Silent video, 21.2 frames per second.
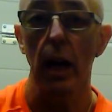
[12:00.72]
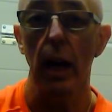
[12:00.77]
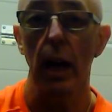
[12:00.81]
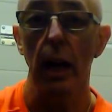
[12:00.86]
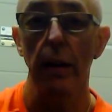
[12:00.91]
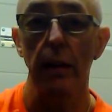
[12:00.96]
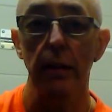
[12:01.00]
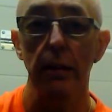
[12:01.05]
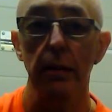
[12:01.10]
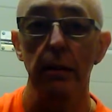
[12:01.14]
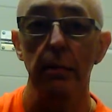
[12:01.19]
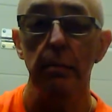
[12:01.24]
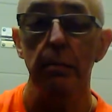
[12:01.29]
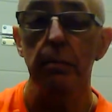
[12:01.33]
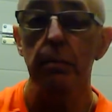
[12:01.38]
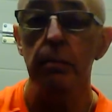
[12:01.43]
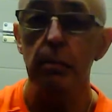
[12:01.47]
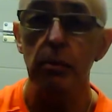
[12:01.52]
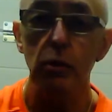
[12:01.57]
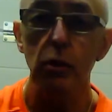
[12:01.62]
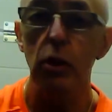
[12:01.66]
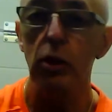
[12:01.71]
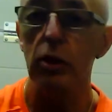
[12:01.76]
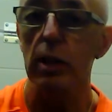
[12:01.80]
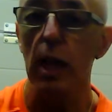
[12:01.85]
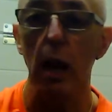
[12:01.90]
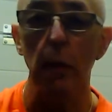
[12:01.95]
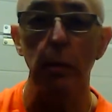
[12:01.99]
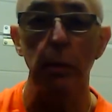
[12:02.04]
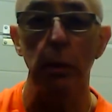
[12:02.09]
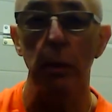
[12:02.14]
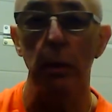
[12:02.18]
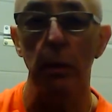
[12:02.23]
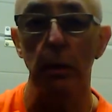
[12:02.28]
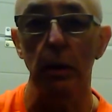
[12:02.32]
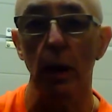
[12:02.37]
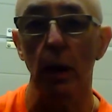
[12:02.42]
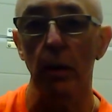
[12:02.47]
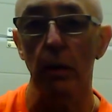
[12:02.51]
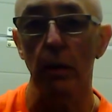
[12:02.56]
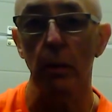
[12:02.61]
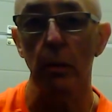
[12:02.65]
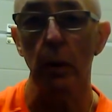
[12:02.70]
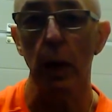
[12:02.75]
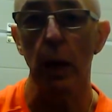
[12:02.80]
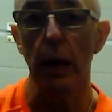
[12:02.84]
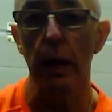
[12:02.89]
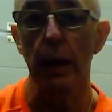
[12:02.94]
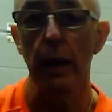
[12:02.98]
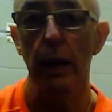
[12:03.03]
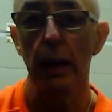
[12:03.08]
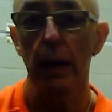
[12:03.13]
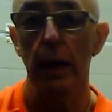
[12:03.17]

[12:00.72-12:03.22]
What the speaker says: and just help you on your way.